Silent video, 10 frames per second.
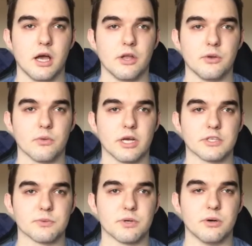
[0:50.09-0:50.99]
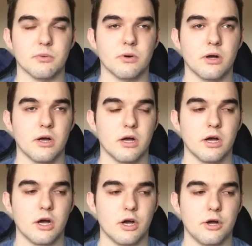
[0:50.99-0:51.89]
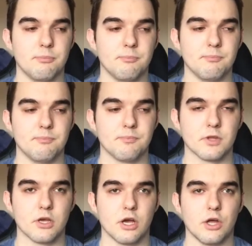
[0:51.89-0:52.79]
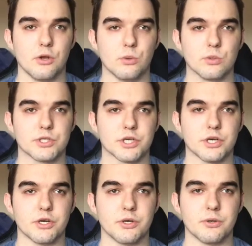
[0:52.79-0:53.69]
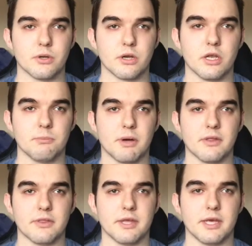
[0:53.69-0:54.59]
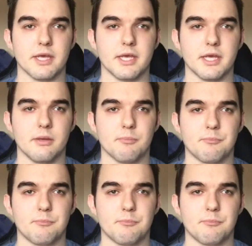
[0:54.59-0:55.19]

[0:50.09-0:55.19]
and all that as well. And also, I learned about the